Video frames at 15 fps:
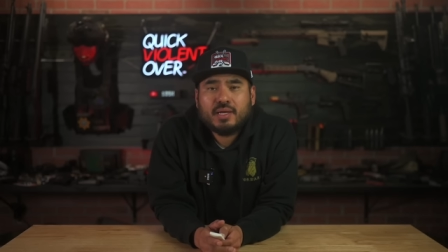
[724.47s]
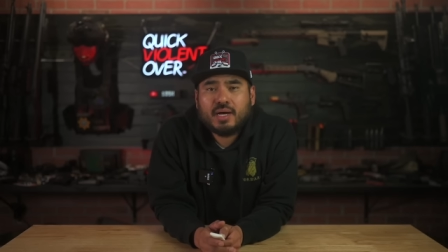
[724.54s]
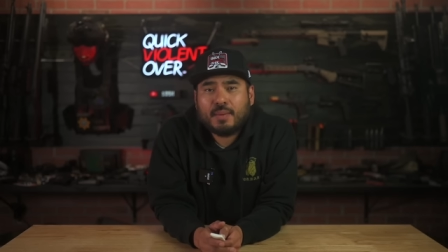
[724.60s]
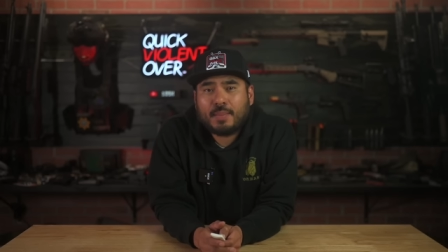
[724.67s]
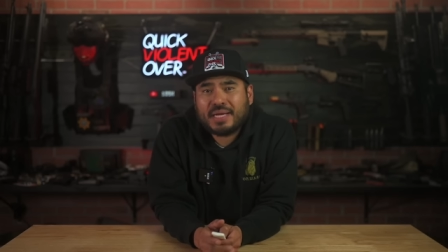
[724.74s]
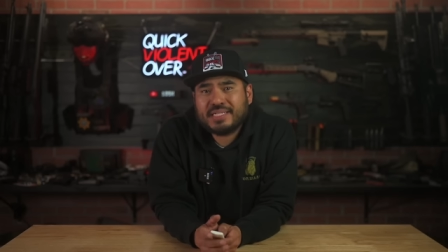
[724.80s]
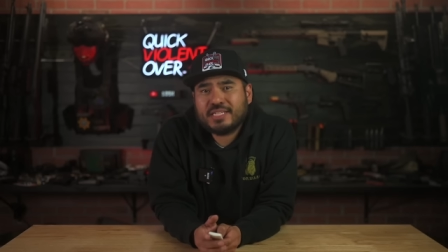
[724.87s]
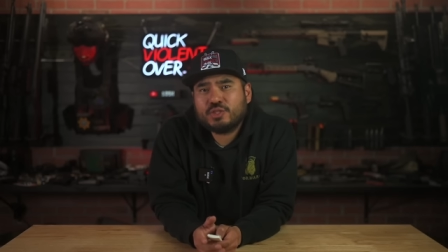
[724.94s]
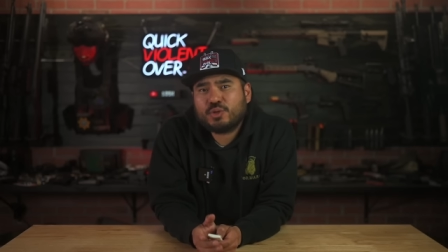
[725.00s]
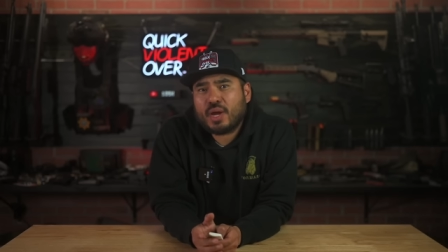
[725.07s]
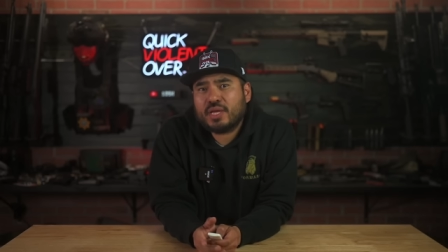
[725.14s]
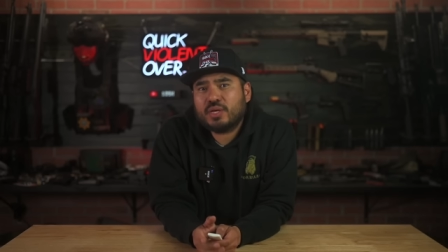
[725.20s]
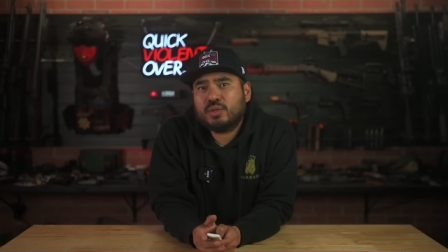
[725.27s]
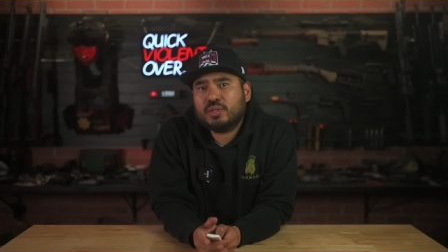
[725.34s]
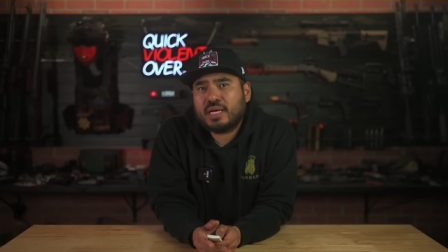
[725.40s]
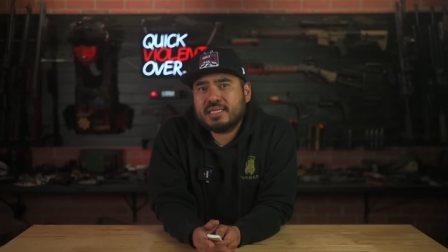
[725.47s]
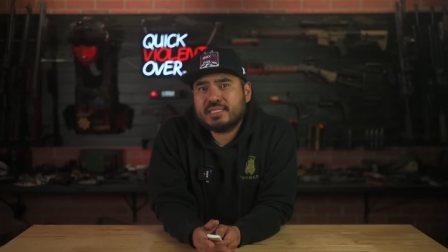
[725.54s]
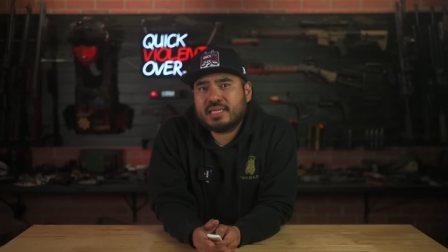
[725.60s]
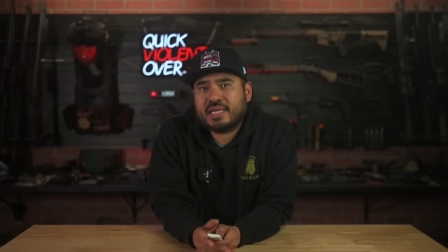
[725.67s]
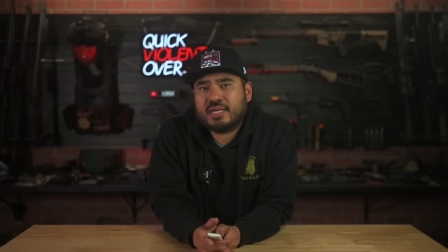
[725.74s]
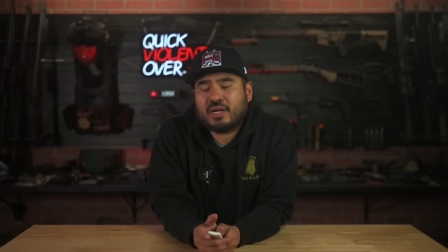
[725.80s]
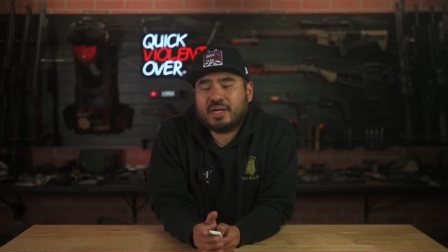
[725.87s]
Um, I did try
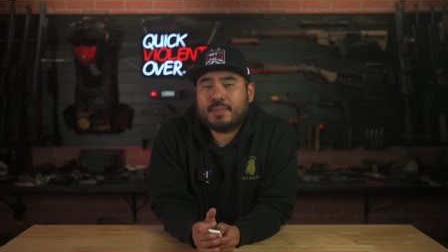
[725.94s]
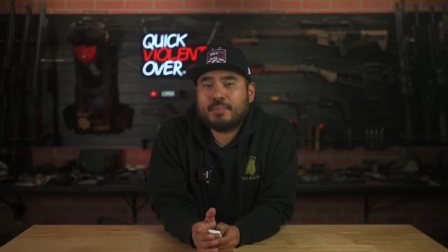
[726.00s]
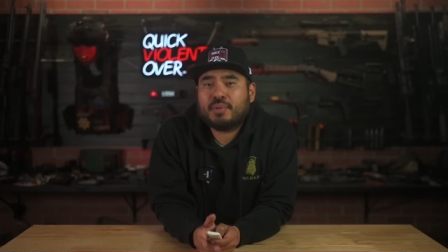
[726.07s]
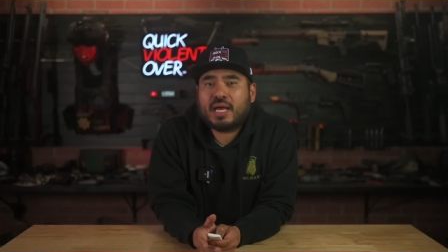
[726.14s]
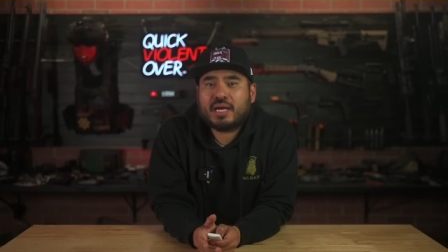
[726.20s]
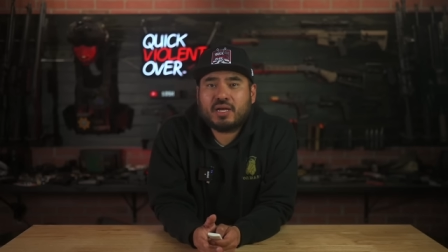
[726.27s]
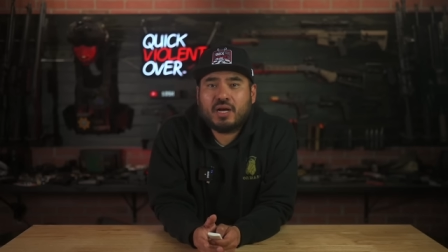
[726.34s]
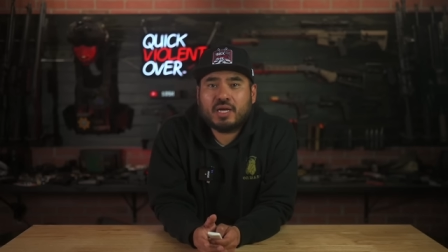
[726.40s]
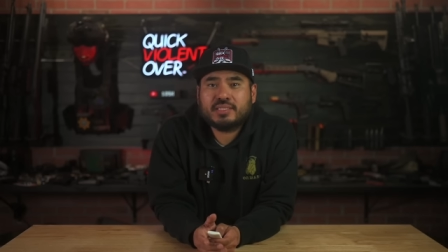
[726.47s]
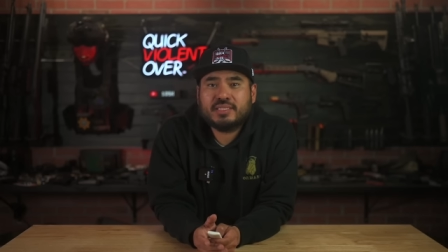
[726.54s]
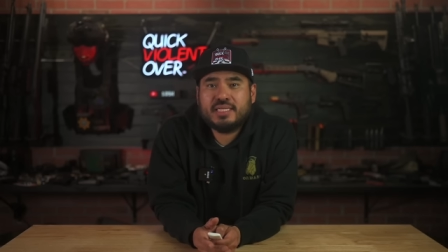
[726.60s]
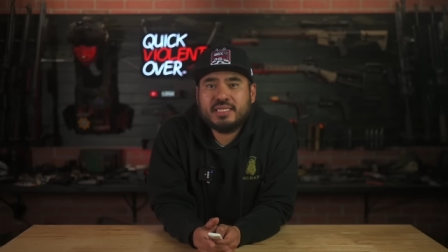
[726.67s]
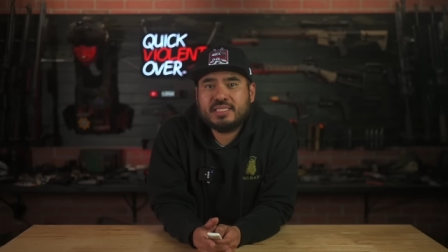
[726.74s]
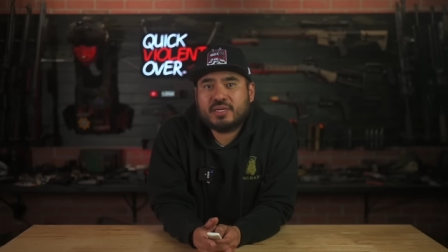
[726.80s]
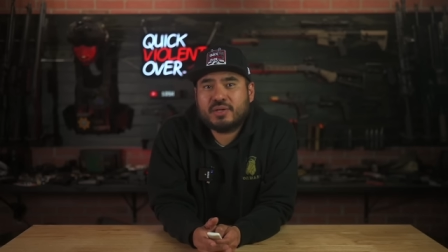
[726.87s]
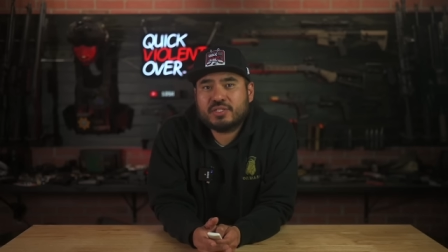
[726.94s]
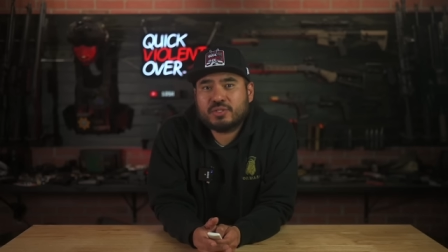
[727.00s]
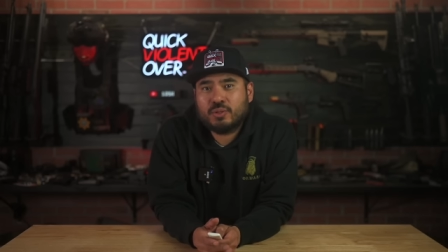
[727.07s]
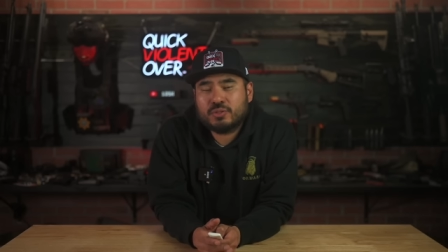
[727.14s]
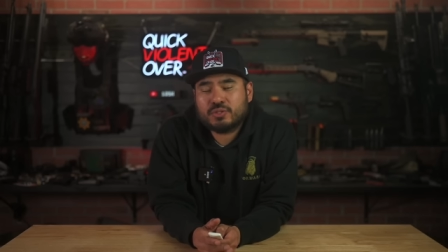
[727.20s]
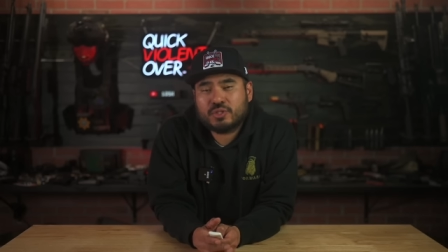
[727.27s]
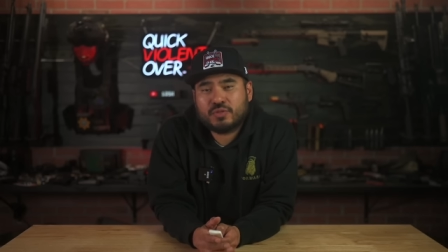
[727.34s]
utilizing it on a Blackhawk T Series
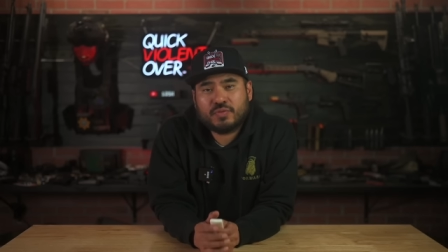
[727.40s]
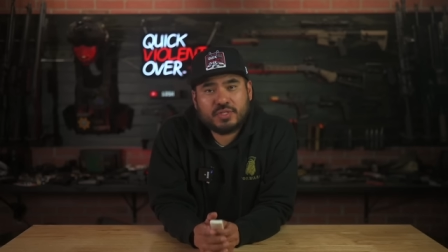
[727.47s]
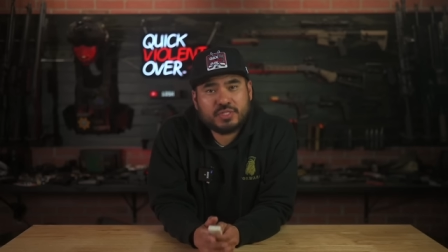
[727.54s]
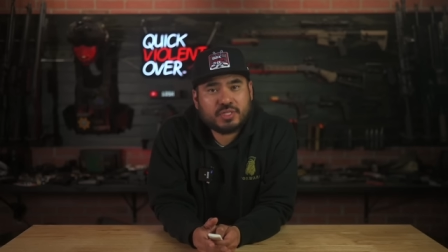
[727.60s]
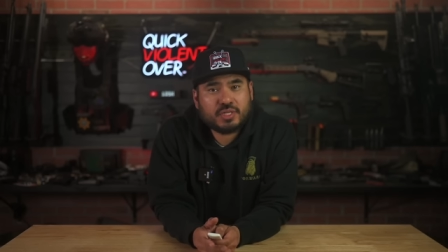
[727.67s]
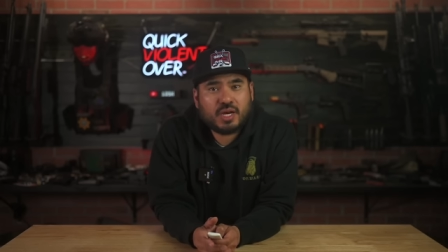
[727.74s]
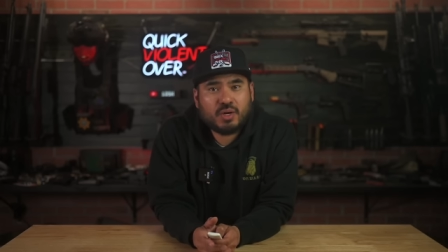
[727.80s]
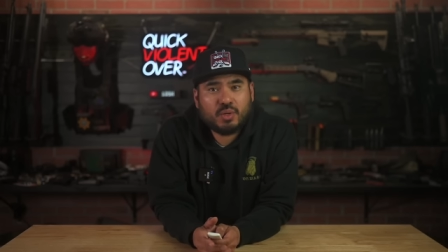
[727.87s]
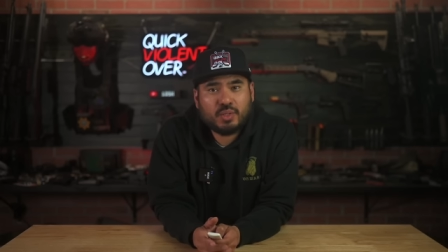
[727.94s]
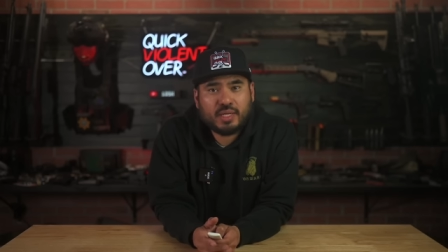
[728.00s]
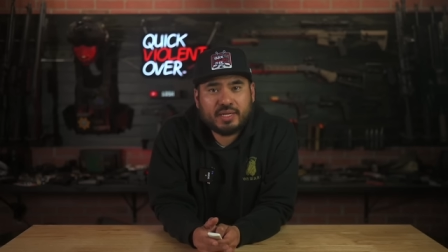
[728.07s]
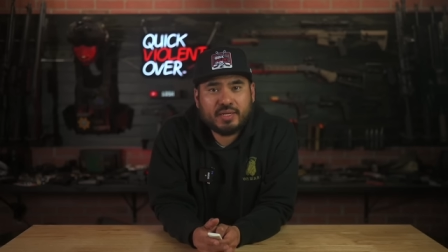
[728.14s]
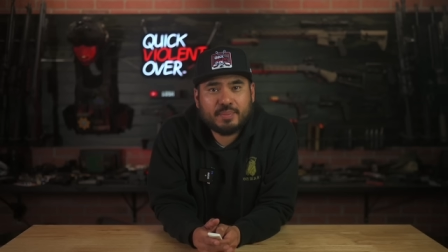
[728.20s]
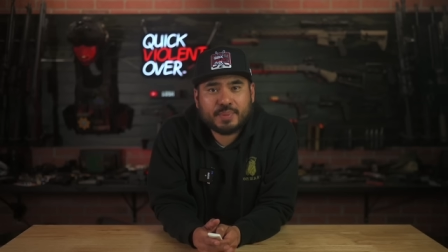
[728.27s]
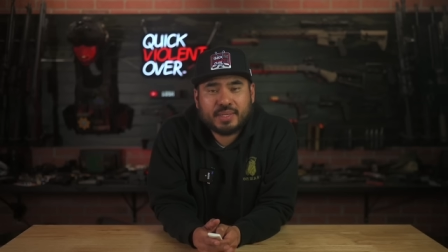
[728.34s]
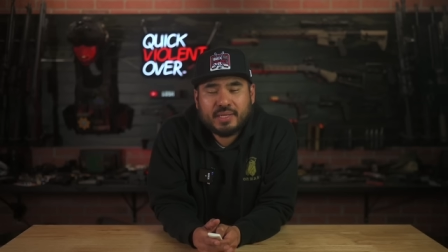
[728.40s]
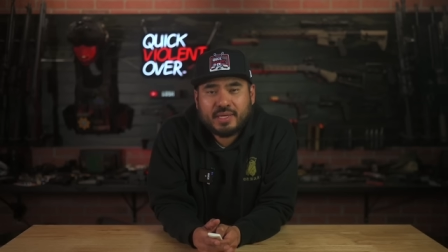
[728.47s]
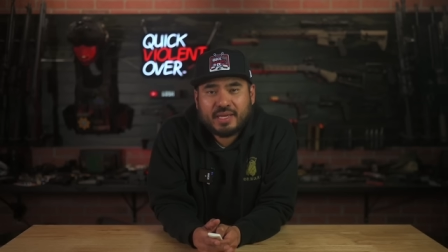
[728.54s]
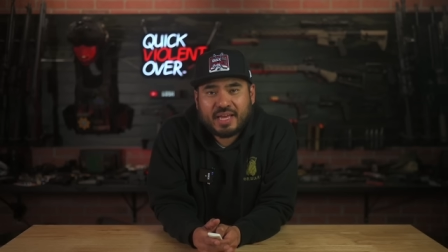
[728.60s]
holster for the Staccato lineup